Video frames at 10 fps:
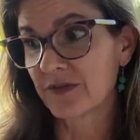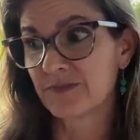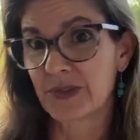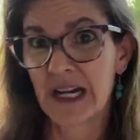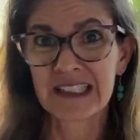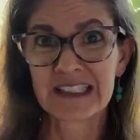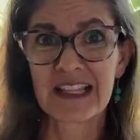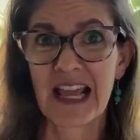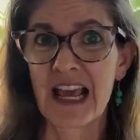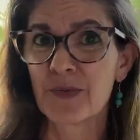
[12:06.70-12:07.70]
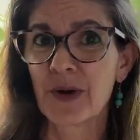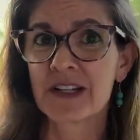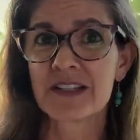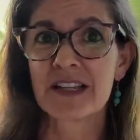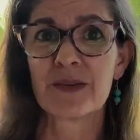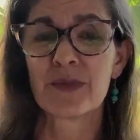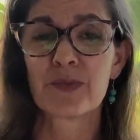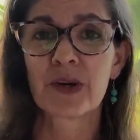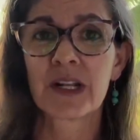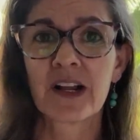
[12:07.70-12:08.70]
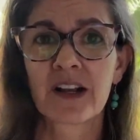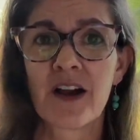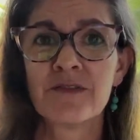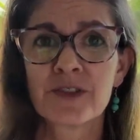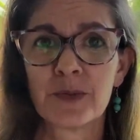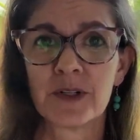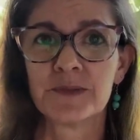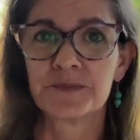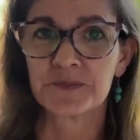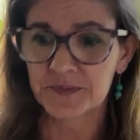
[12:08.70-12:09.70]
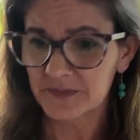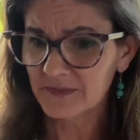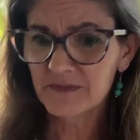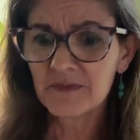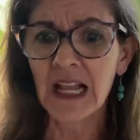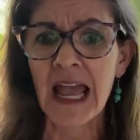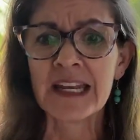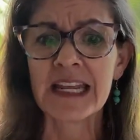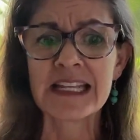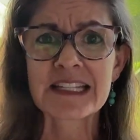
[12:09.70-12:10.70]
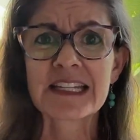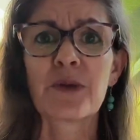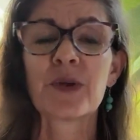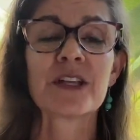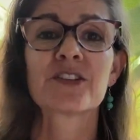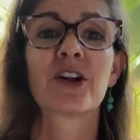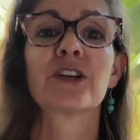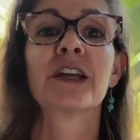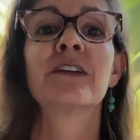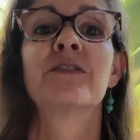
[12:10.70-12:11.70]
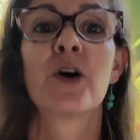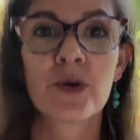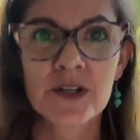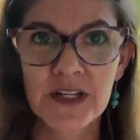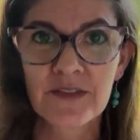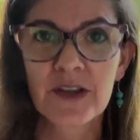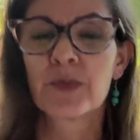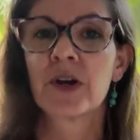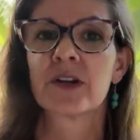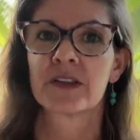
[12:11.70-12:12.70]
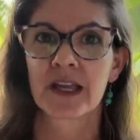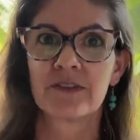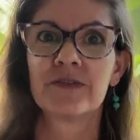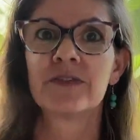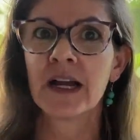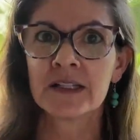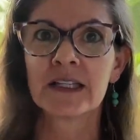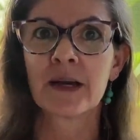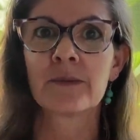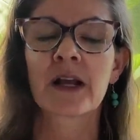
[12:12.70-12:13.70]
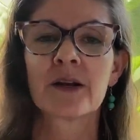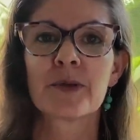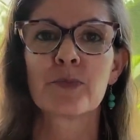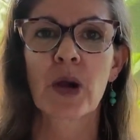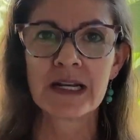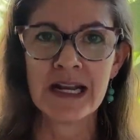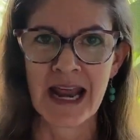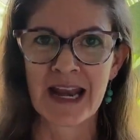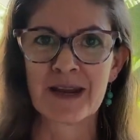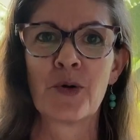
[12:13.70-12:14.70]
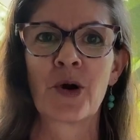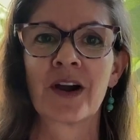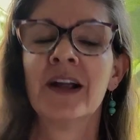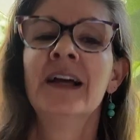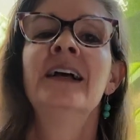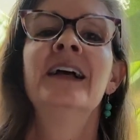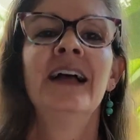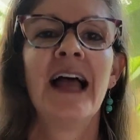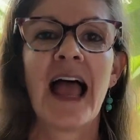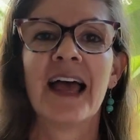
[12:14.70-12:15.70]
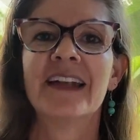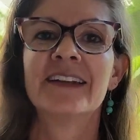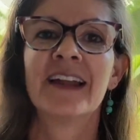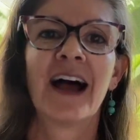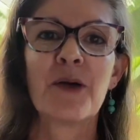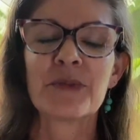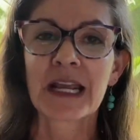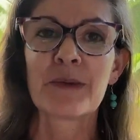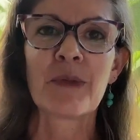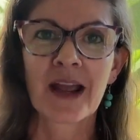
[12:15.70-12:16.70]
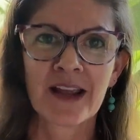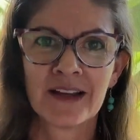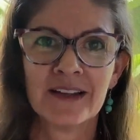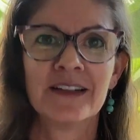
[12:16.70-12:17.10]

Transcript: pregnancy, the end of pregnancy can be pretty uncomfortable. And instead, we can start looking forward to giving birth. Like, finally, I'm not going to be pregnant anymore. And I'm going to get my